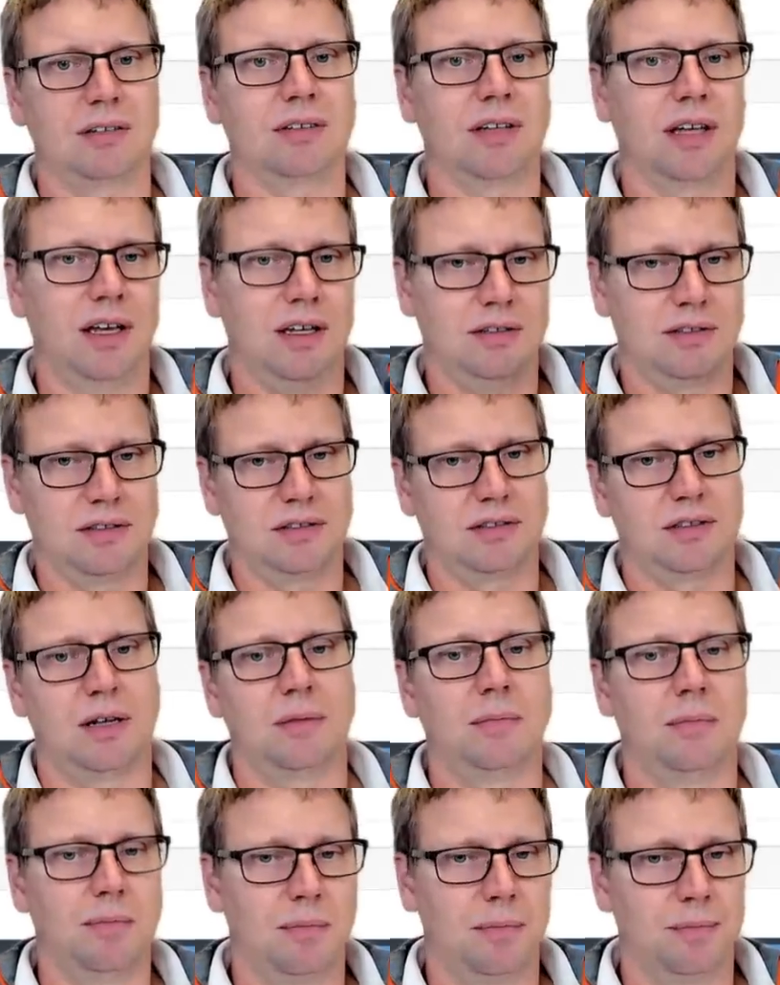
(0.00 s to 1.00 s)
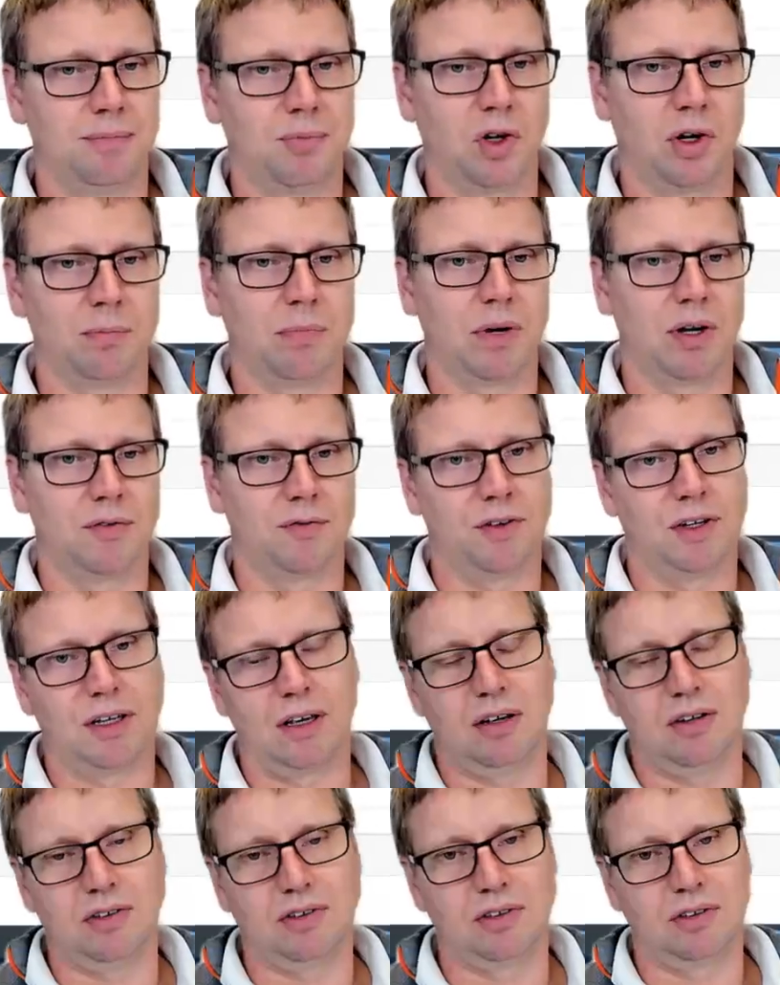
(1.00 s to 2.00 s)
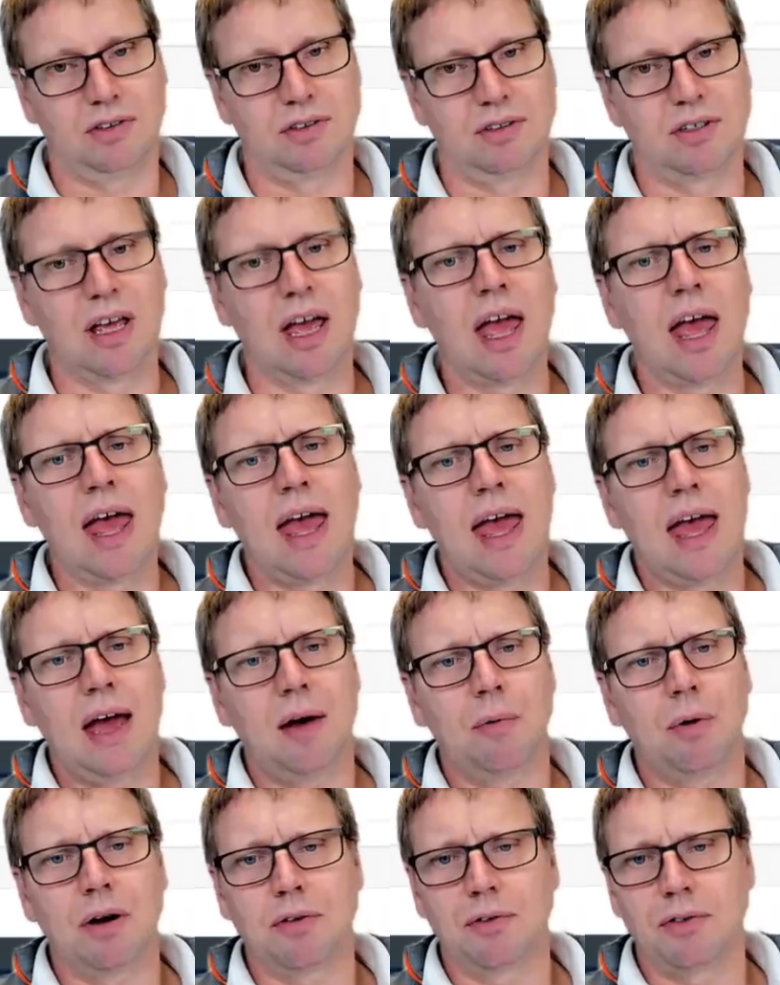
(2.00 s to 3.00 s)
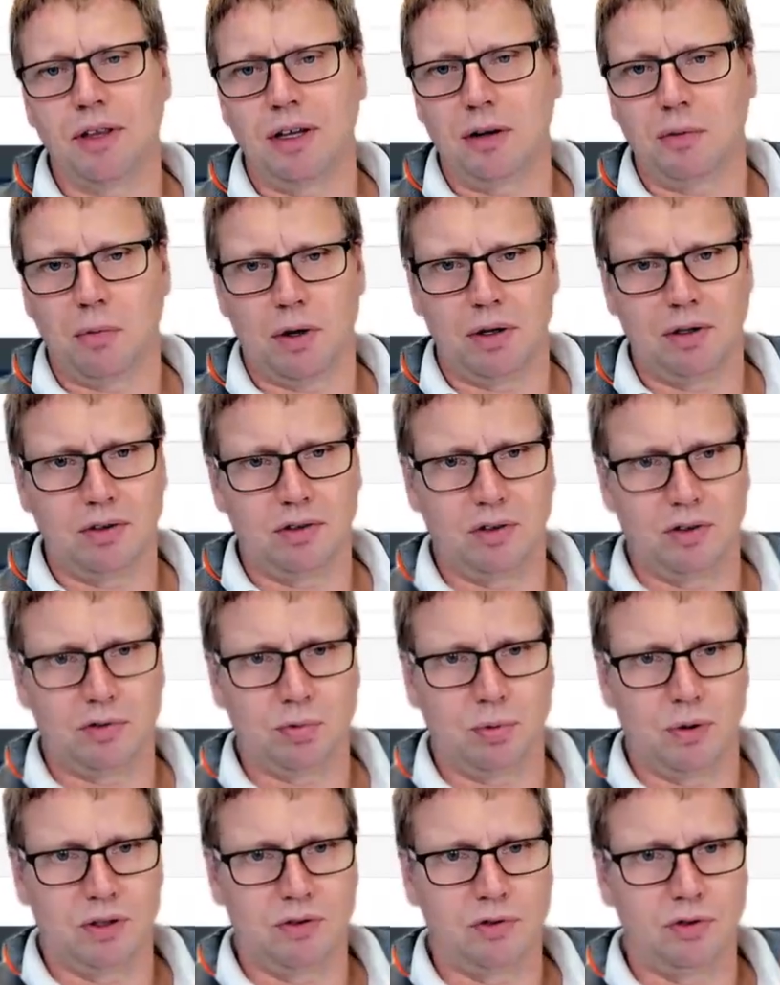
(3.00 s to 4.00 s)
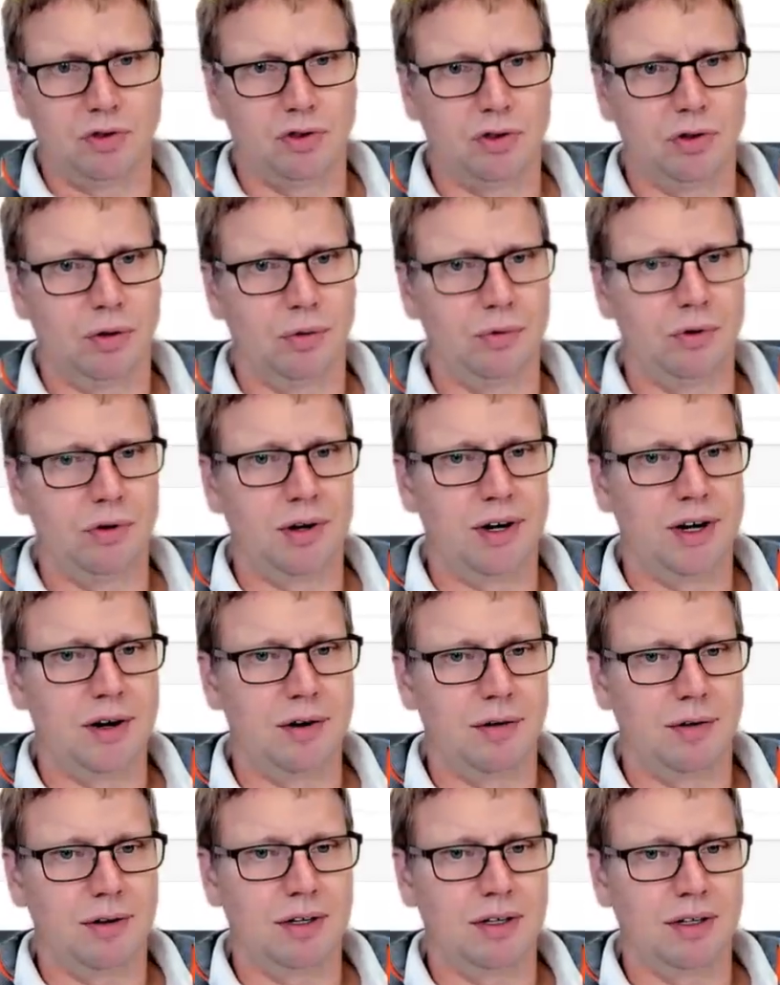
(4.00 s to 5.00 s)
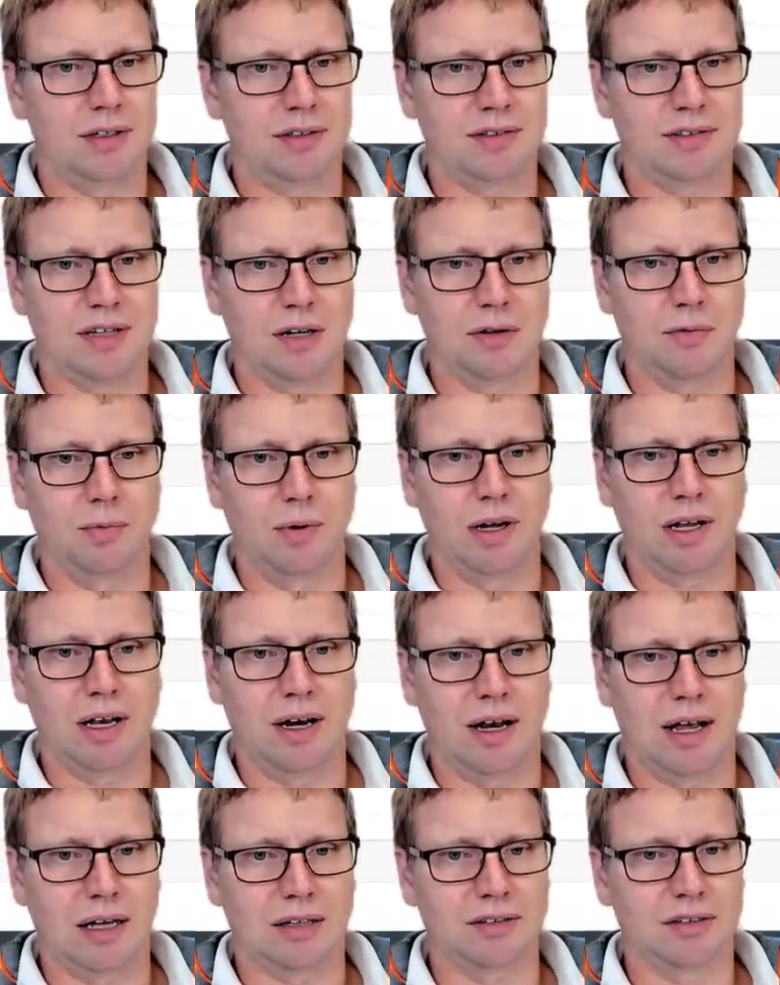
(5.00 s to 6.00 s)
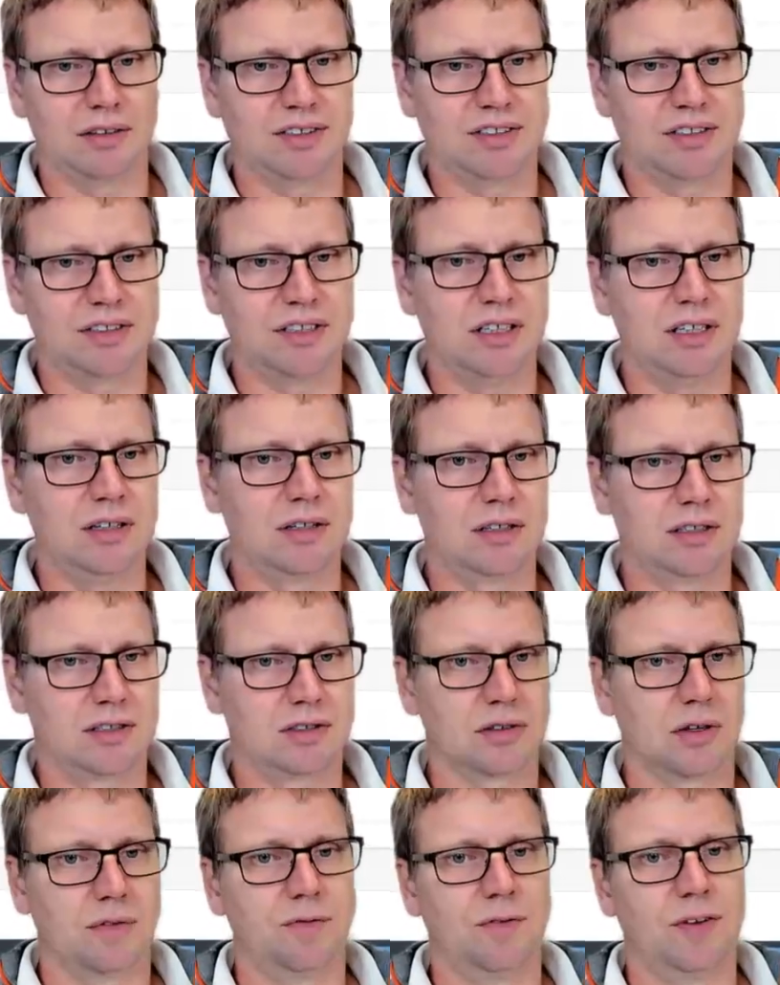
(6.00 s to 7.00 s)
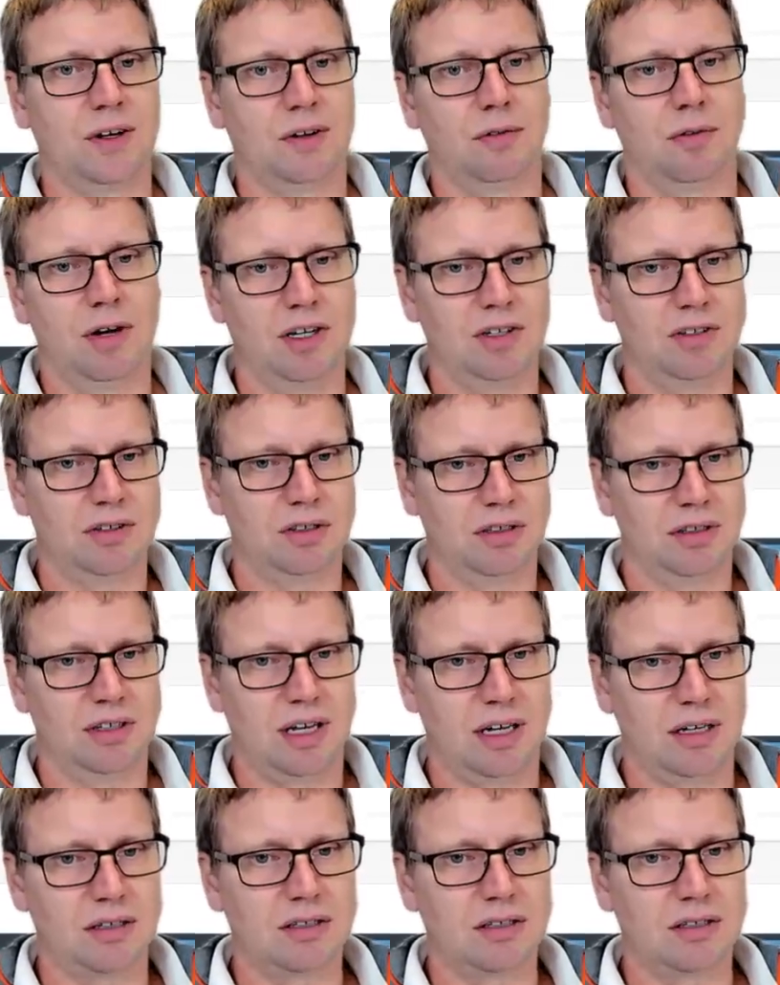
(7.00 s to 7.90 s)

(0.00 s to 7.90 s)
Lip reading: cases and done modifications. One other thing I just want to show you here is that we can actually see this configuration that is